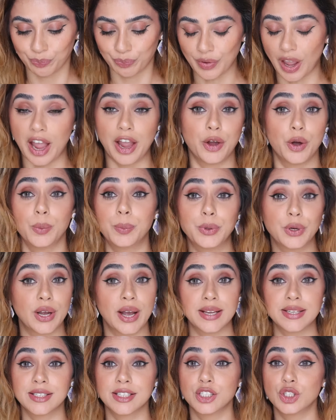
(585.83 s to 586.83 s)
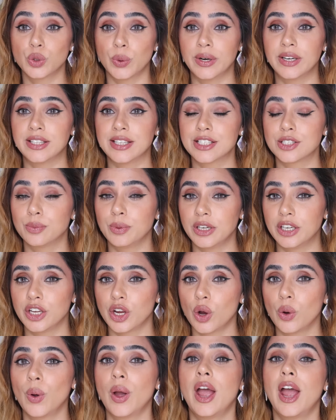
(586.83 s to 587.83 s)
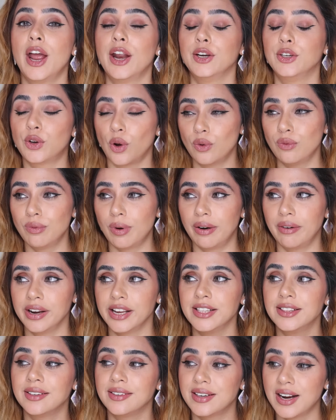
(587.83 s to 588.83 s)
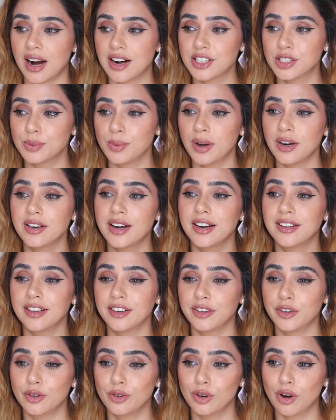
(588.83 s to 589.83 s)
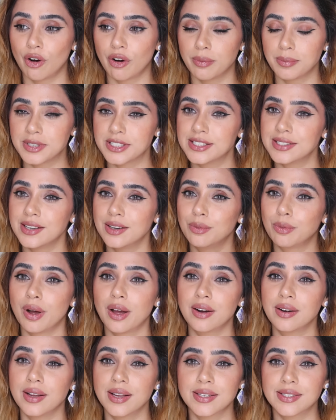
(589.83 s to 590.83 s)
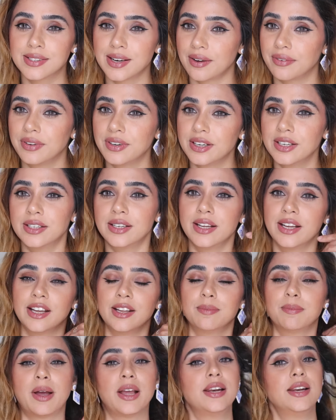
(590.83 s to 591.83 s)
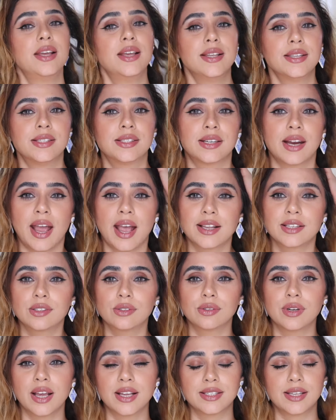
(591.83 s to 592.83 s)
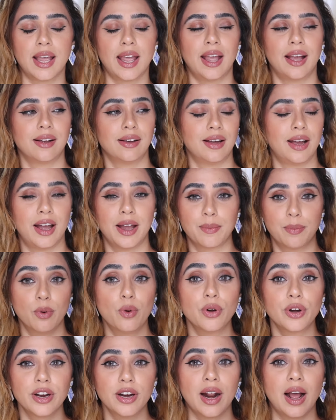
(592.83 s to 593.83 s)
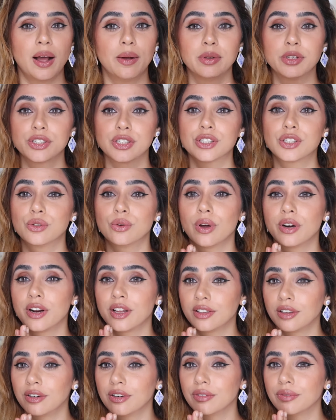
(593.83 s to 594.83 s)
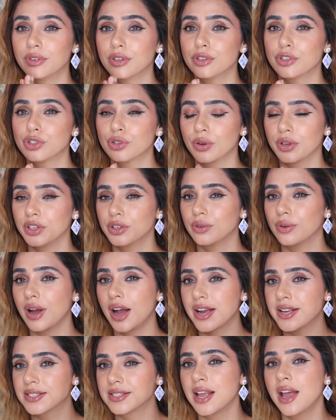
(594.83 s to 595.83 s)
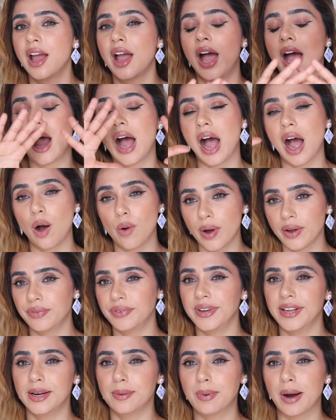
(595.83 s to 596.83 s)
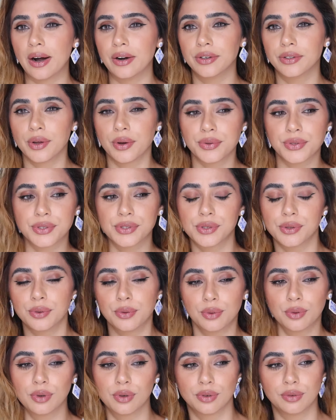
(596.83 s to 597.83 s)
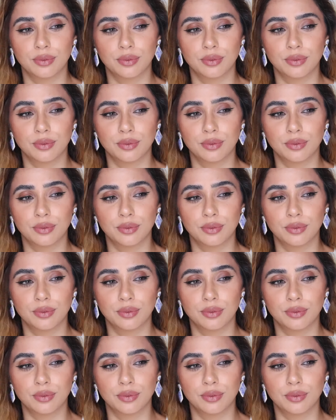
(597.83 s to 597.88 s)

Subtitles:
I hope you guys enjoyed this video. Don't worry, the NARS one and the new Laura Mercier one is definitely in my list. As soon as I bought it, I'll just do another review showing you guys how I feel about those two